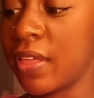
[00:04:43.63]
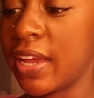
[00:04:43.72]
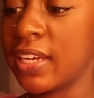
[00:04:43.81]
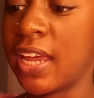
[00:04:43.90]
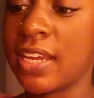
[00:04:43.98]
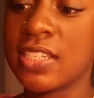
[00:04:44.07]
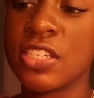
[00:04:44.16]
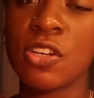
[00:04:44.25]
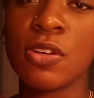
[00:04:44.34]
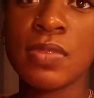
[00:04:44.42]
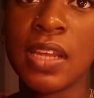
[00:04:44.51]
like night
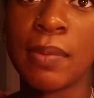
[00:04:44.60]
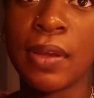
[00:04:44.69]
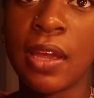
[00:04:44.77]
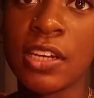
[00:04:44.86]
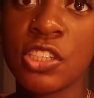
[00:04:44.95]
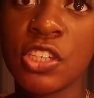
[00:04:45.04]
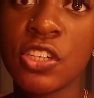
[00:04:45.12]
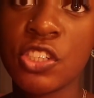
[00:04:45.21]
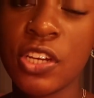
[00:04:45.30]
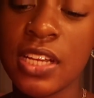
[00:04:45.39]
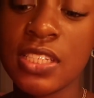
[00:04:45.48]
serums that I'm actually
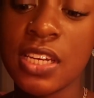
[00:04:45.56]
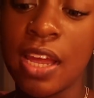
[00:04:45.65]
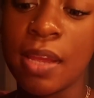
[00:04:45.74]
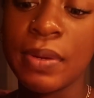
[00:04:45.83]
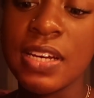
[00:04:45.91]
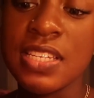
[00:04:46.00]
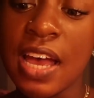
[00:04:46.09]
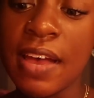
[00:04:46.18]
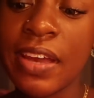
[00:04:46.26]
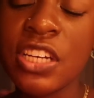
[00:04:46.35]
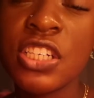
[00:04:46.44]
gonna try tonight because
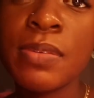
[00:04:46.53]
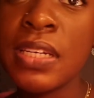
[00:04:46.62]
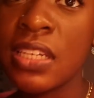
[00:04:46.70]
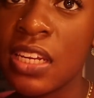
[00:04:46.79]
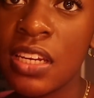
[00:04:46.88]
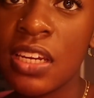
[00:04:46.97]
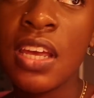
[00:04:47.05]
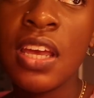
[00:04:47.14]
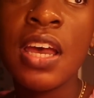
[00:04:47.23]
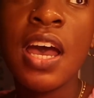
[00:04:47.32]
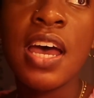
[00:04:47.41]
I've actually been needing
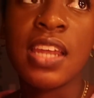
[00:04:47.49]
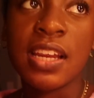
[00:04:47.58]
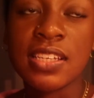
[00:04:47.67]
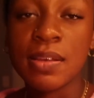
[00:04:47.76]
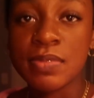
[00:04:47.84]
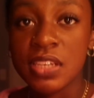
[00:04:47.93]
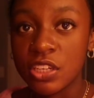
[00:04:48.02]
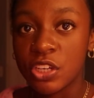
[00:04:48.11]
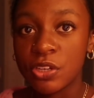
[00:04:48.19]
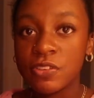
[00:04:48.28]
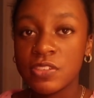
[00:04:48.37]
a nighttime
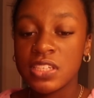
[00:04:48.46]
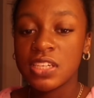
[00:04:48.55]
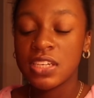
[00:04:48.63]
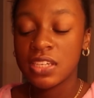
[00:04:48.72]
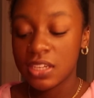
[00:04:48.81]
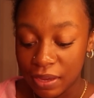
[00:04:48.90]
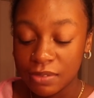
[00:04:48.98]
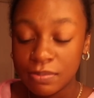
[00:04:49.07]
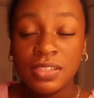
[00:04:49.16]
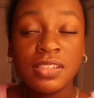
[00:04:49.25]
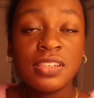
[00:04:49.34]
skincare routine. In my
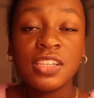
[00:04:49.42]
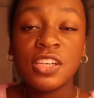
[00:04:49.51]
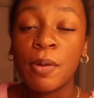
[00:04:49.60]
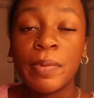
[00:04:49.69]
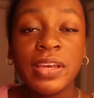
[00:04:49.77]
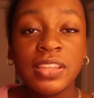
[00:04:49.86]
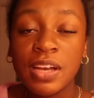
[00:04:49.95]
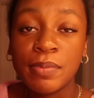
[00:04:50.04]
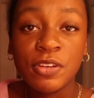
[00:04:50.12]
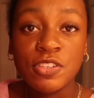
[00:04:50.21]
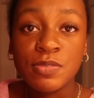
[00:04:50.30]
opinion, y'all might think
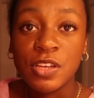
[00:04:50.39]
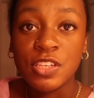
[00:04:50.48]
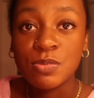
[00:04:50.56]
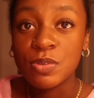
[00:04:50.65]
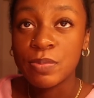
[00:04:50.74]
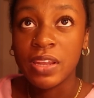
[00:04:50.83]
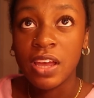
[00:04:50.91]
I'm irresponsible, but